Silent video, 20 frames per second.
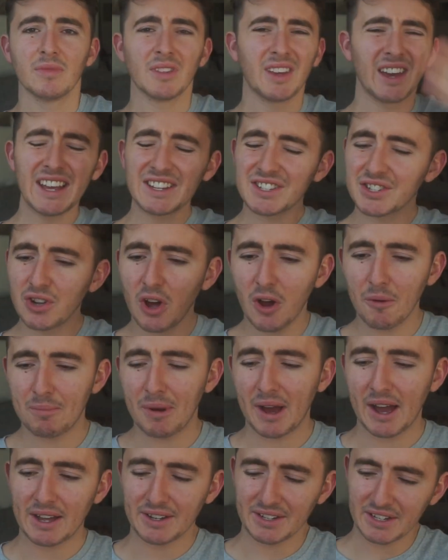It's not
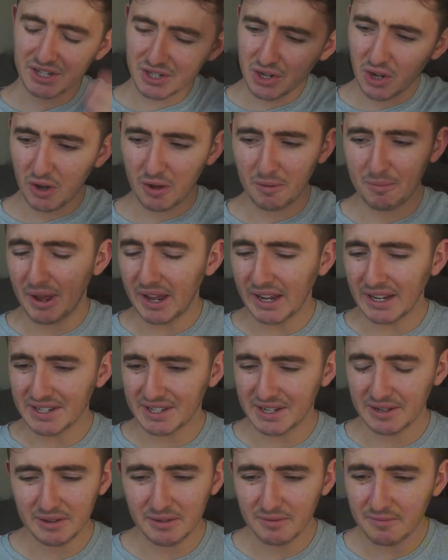bad, it's not
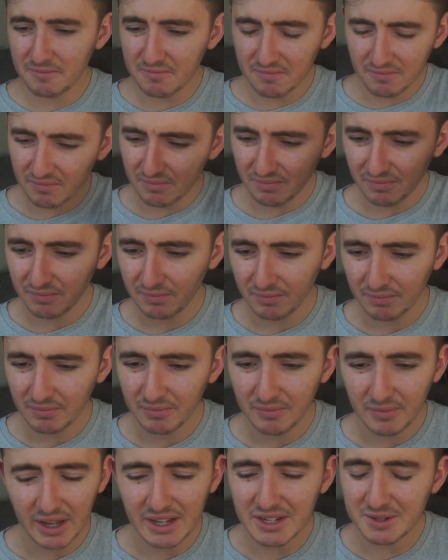amazing.
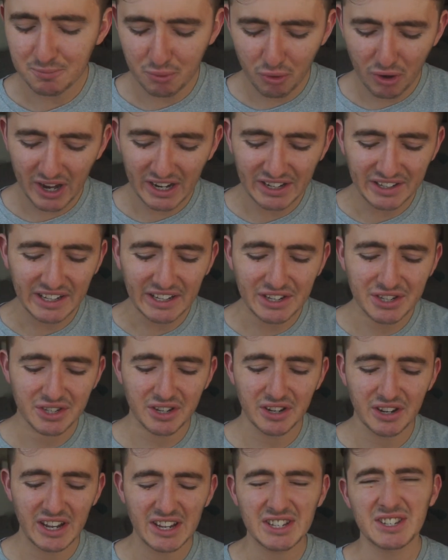It's pretty
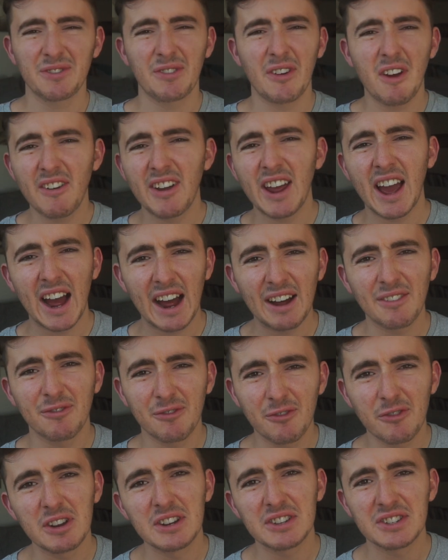decent. It's a very
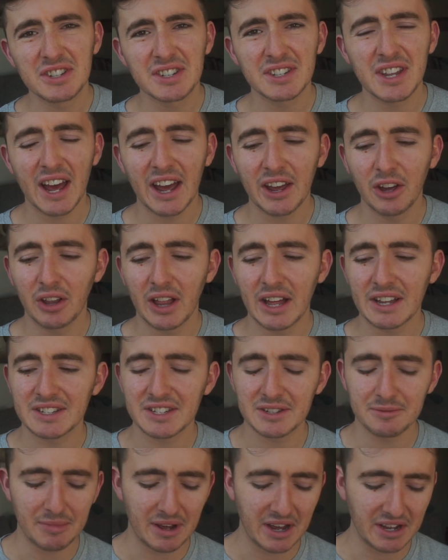average style
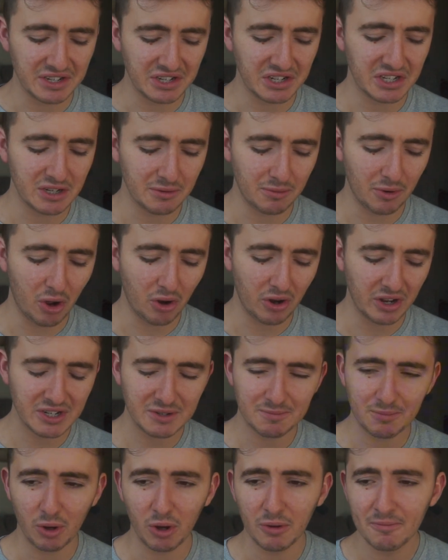atomizer, to be
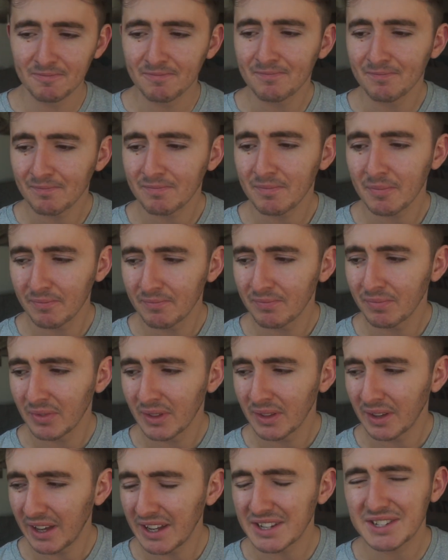honest, but
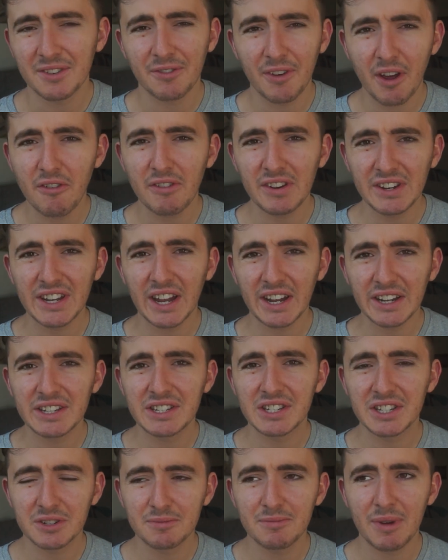it's a very
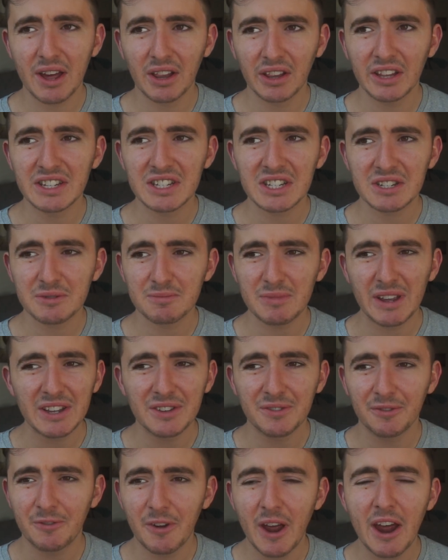nice smell. It's
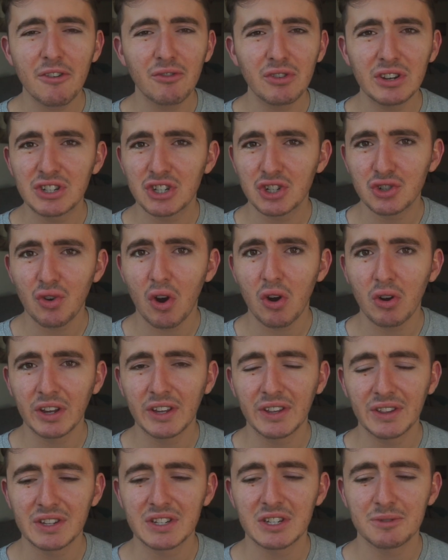very strong
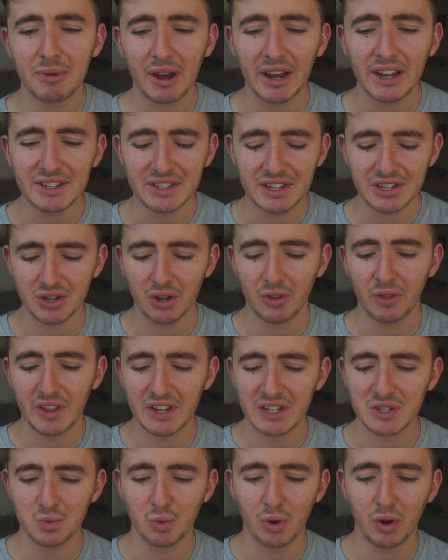in the spices on
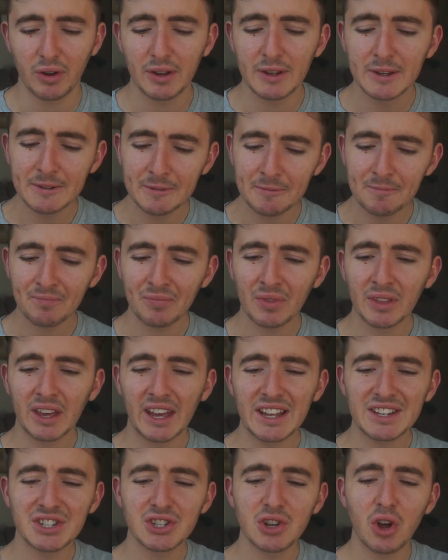this one.
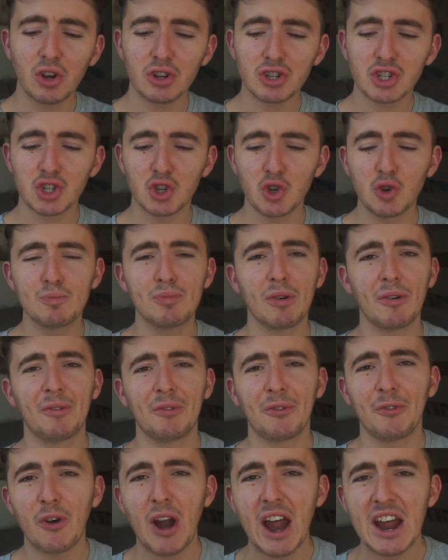It's not a super
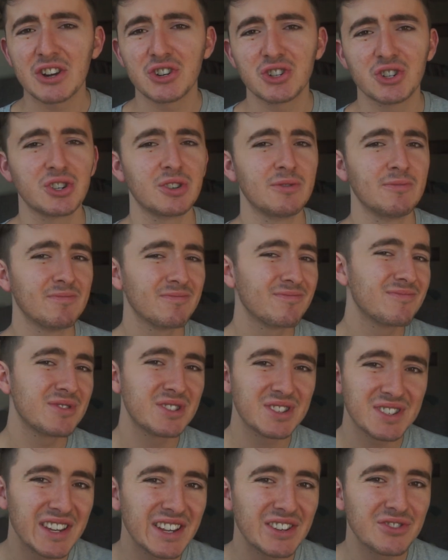fresh
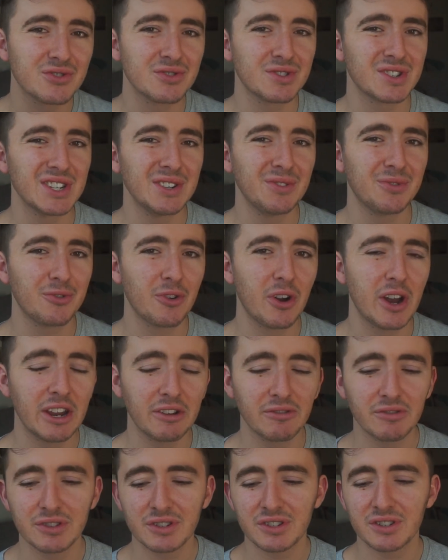citrusy
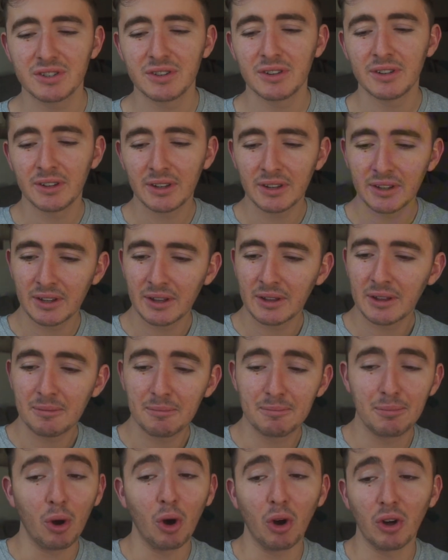fragrance,
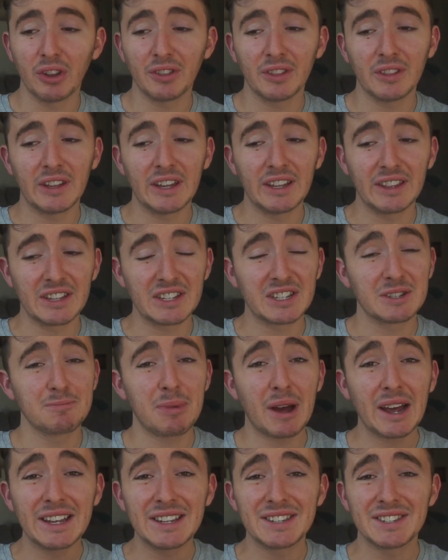but the
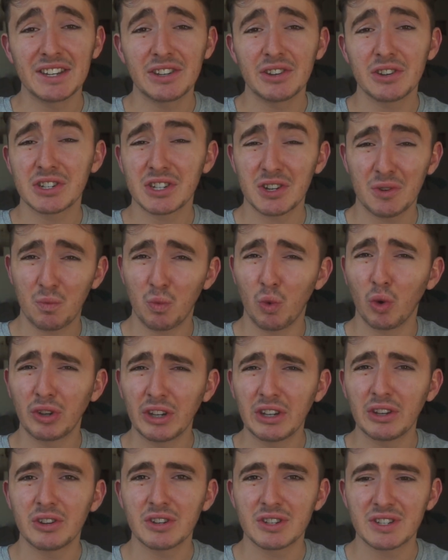spiciness and
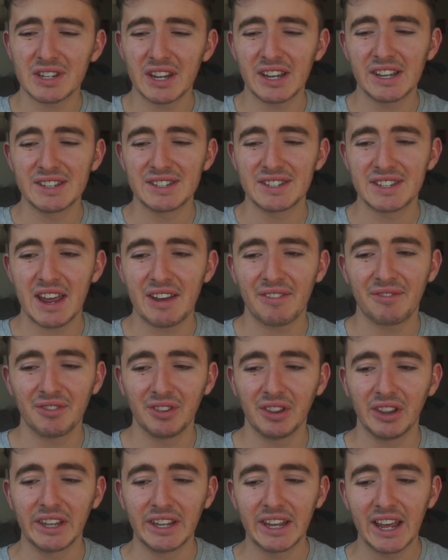woodiness is
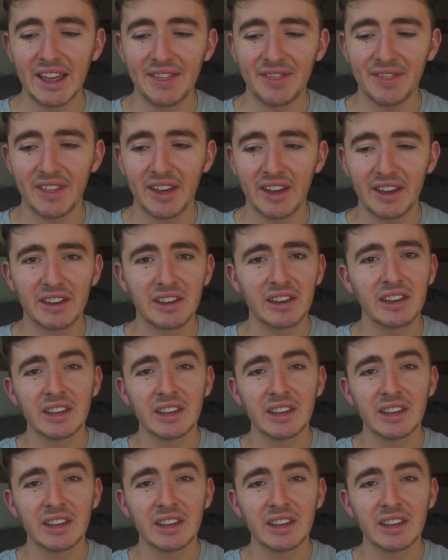definitely in there.